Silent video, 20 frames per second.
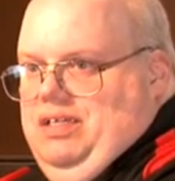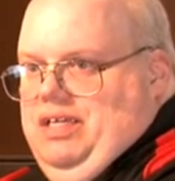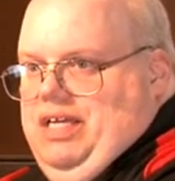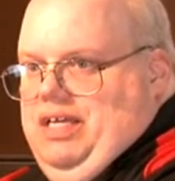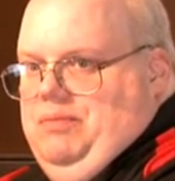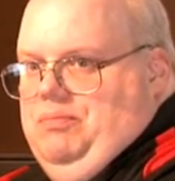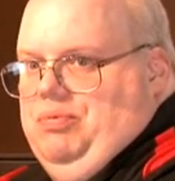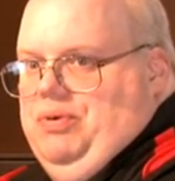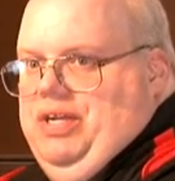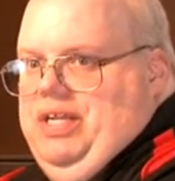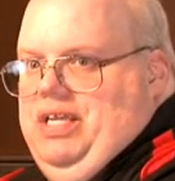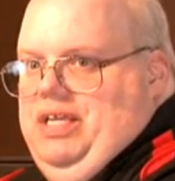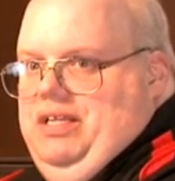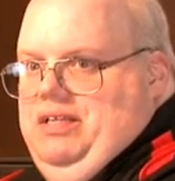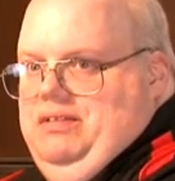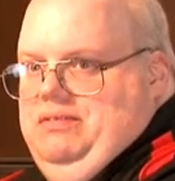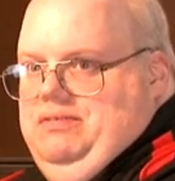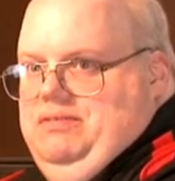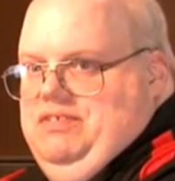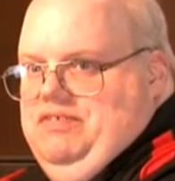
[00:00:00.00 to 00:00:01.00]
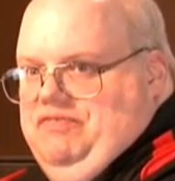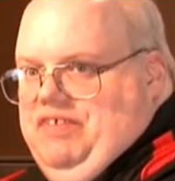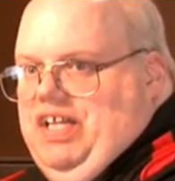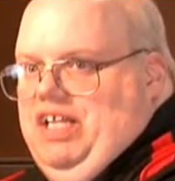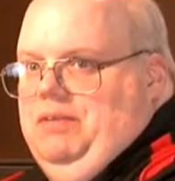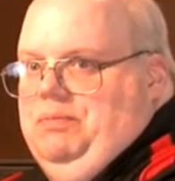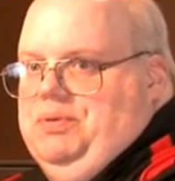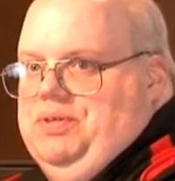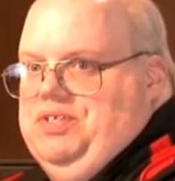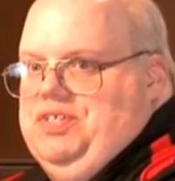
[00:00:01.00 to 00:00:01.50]
and bringing
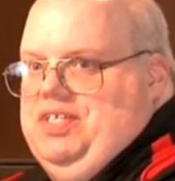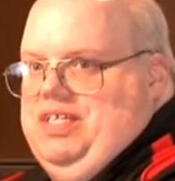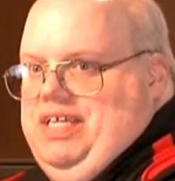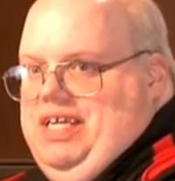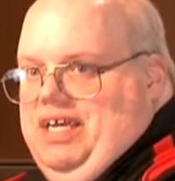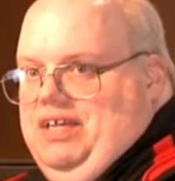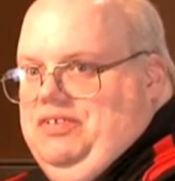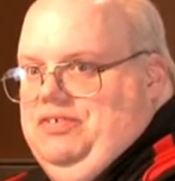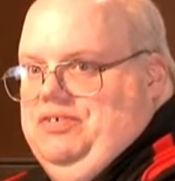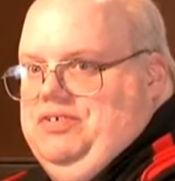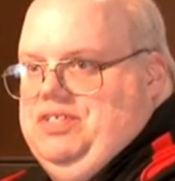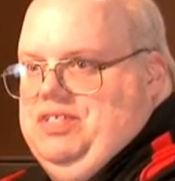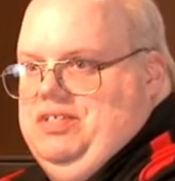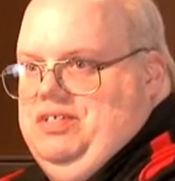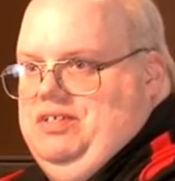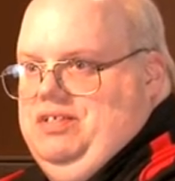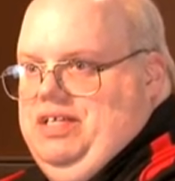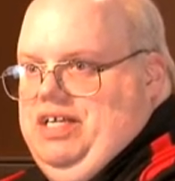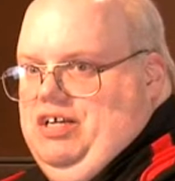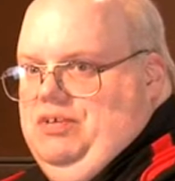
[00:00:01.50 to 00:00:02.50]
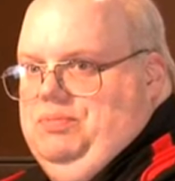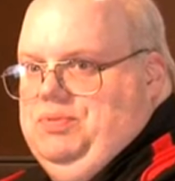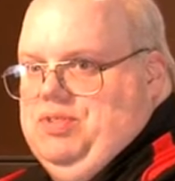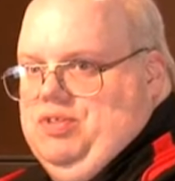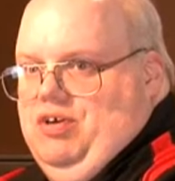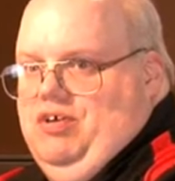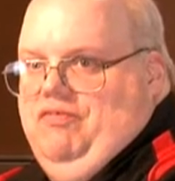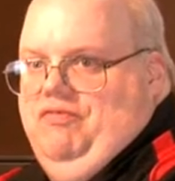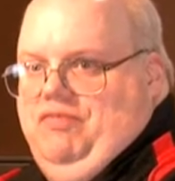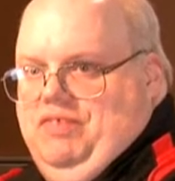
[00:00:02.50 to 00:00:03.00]
developers together to help
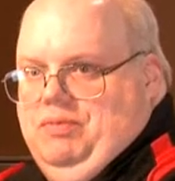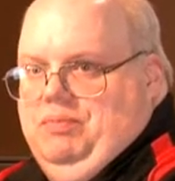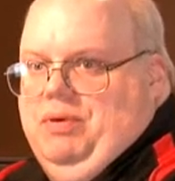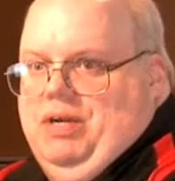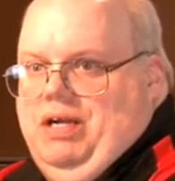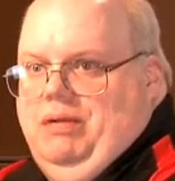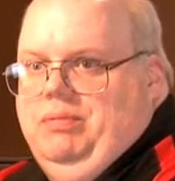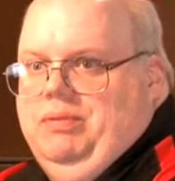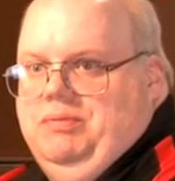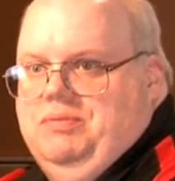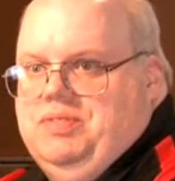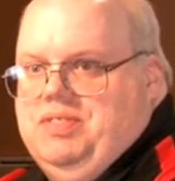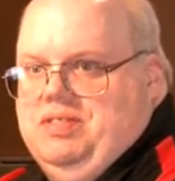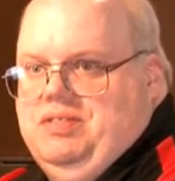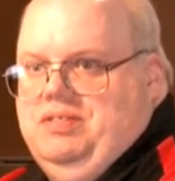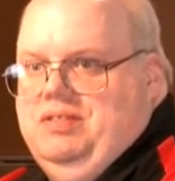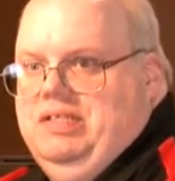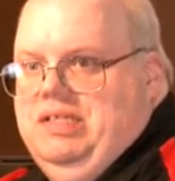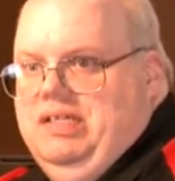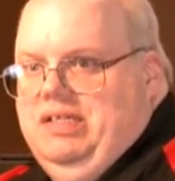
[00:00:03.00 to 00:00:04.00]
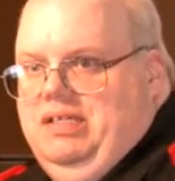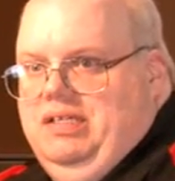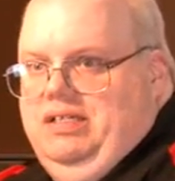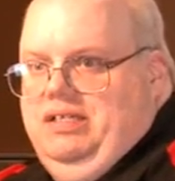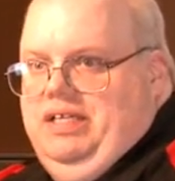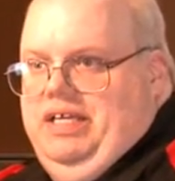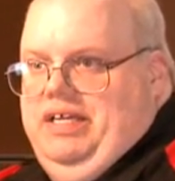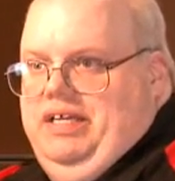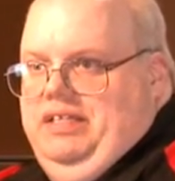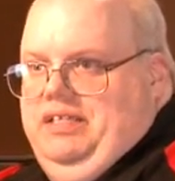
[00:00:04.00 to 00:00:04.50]
solve their problems
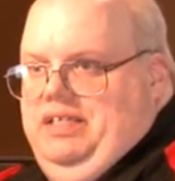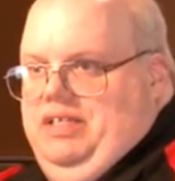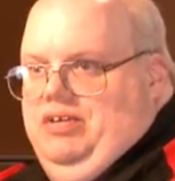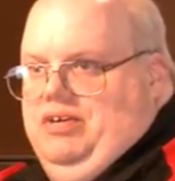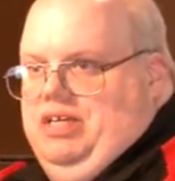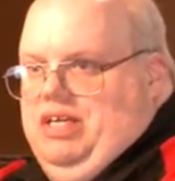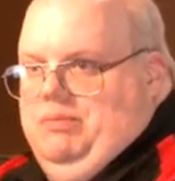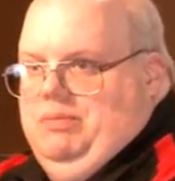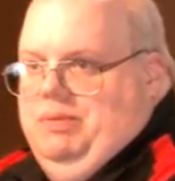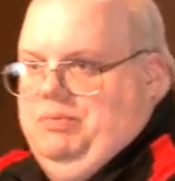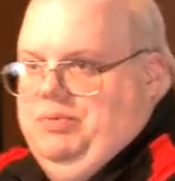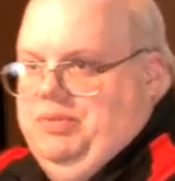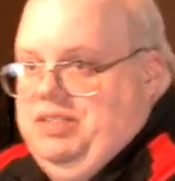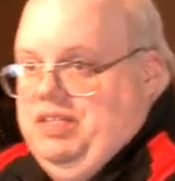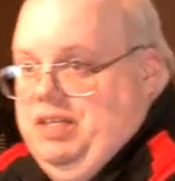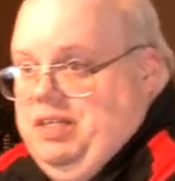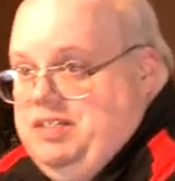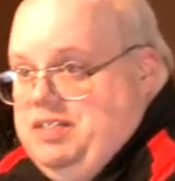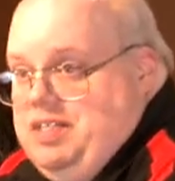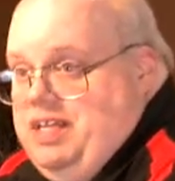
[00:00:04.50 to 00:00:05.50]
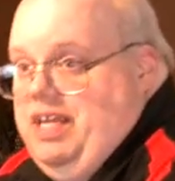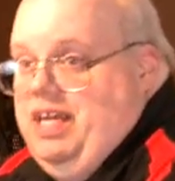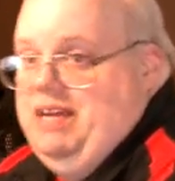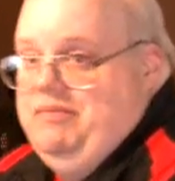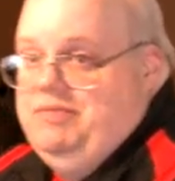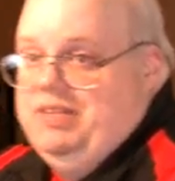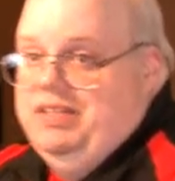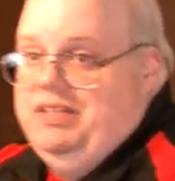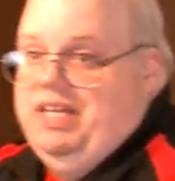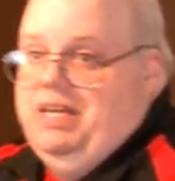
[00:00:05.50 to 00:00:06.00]
and and you know come up with ideas. Hey,
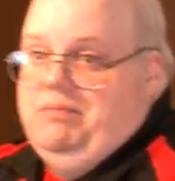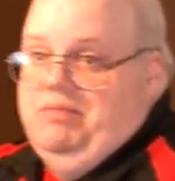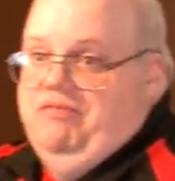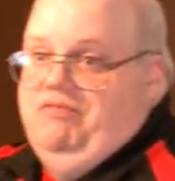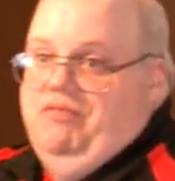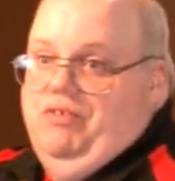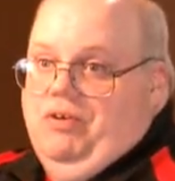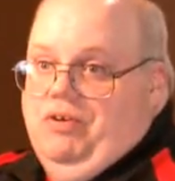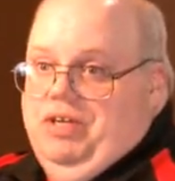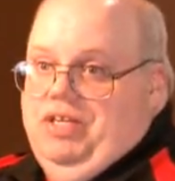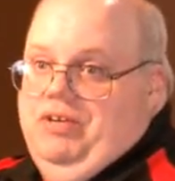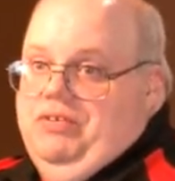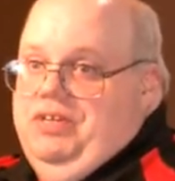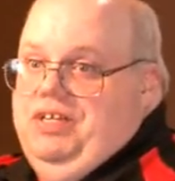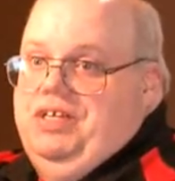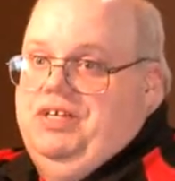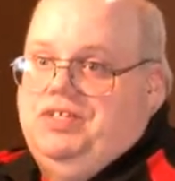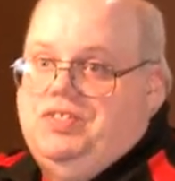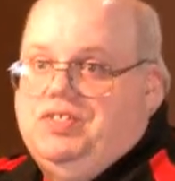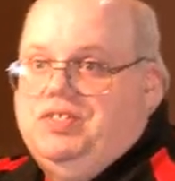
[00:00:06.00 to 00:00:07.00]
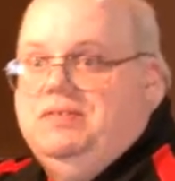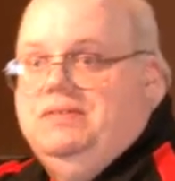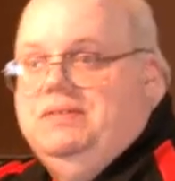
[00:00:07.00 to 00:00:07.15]
I've done that before. Here it is,